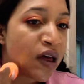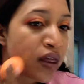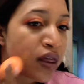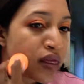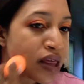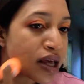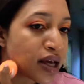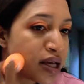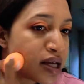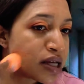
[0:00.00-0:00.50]

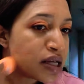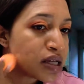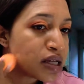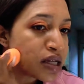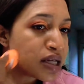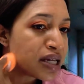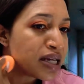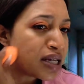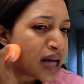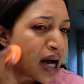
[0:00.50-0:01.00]
that
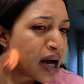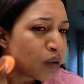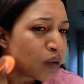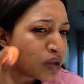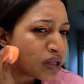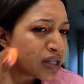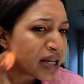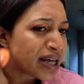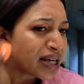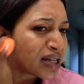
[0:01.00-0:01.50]
I
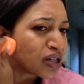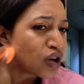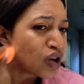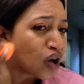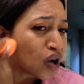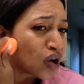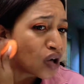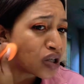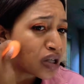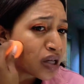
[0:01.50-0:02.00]
wouldn't say he's
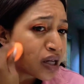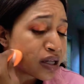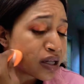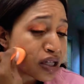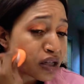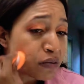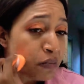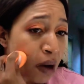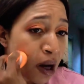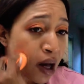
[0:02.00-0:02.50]
earned
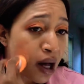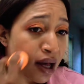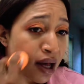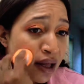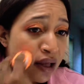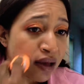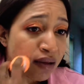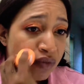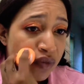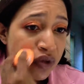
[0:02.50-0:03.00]
his
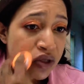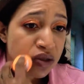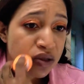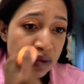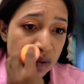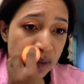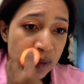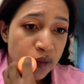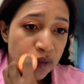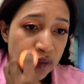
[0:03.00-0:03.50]
spot in
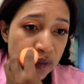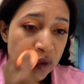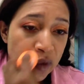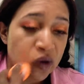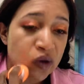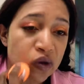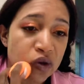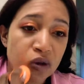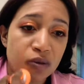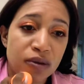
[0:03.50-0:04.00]
this
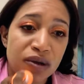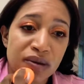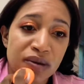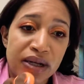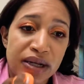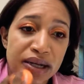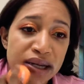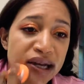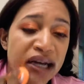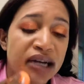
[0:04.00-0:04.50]
YouTube
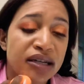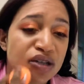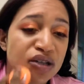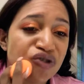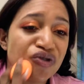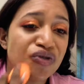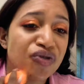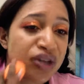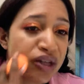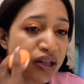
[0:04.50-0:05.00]
community. I do
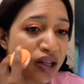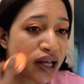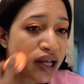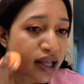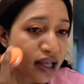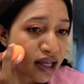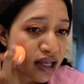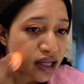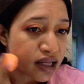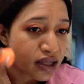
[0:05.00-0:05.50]
feel
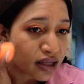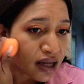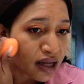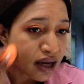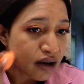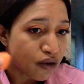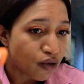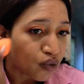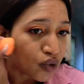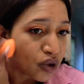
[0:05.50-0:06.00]
like he's
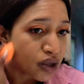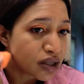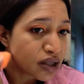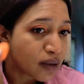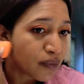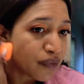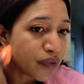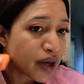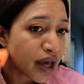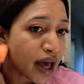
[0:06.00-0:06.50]
kind of worked
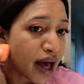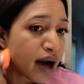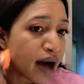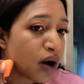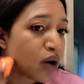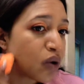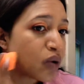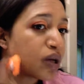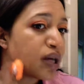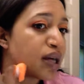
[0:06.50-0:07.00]
something
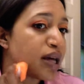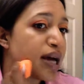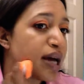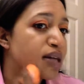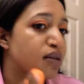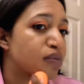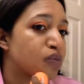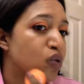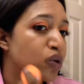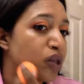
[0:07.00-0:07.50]
out. He
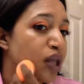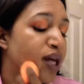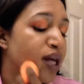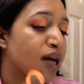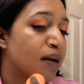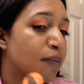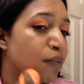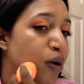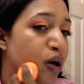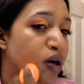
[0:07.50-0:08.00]
has more like
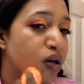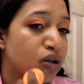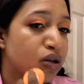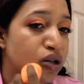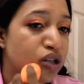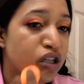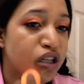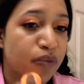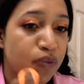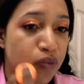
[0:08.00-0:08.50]
a
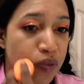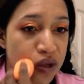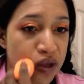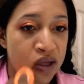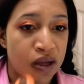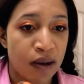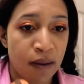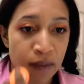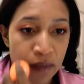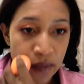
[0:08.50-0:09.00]
partnership with
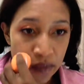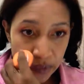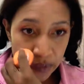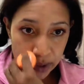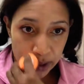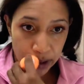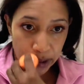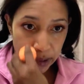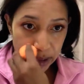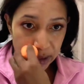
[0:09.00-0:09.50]

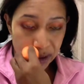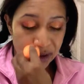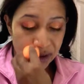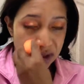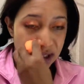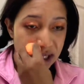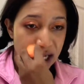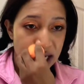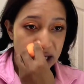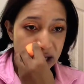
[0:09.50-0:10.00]

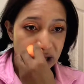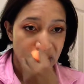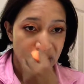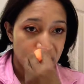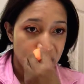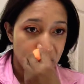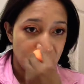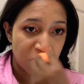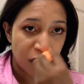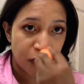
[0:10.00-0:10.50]

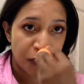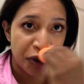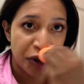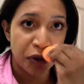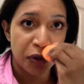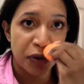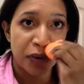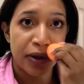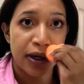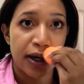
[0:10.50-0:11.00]

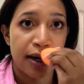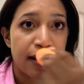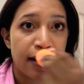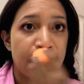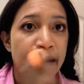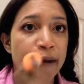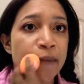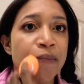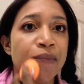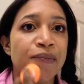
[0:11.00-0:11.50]
Google/YouTube